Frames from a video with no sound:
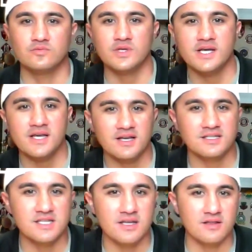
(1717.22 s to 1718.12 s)
Yeah,
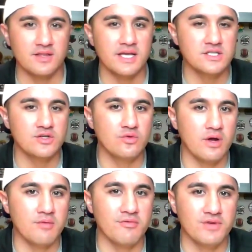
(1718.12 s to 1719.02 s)
thank you,
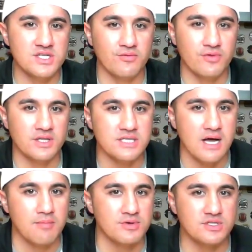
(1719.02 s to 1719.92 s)
Airman Vision, for this
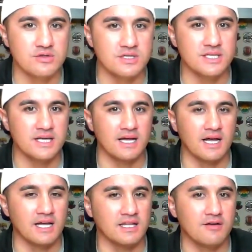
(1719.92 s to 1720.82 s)
opportunity.
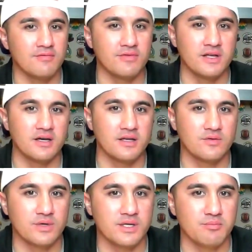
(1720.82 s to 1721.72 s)
I, I, love that
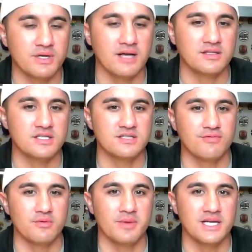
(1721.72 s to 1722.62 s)
we can put out this
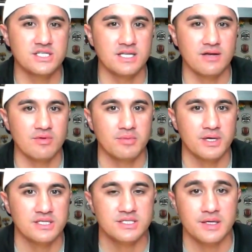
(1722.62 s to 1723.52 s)
information.
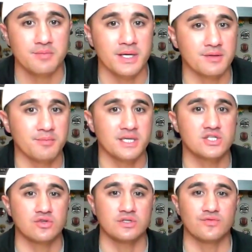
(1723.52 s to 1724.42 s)
Everybody's they make the
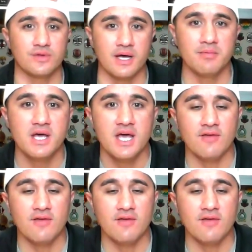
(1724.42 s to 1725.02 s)
best choice for them.